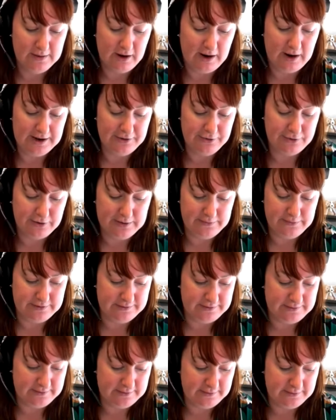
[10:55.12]
high degree of
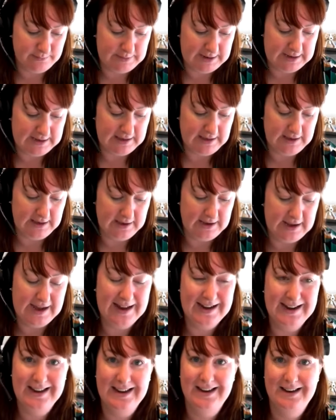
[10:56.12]
decision making,
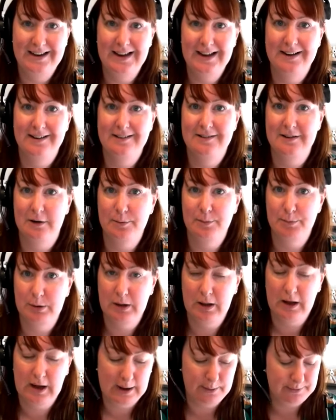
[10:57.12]
and he needed to
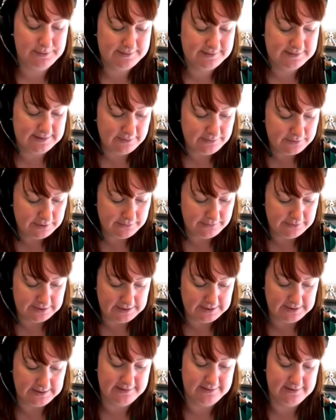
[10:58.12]
comply with safety
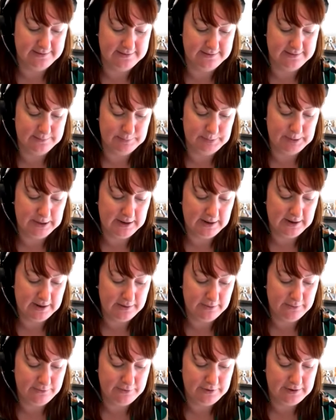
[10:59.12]
regulations as part
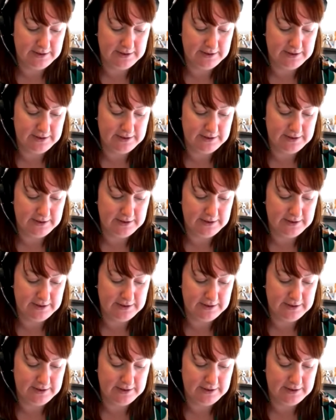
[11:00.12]
of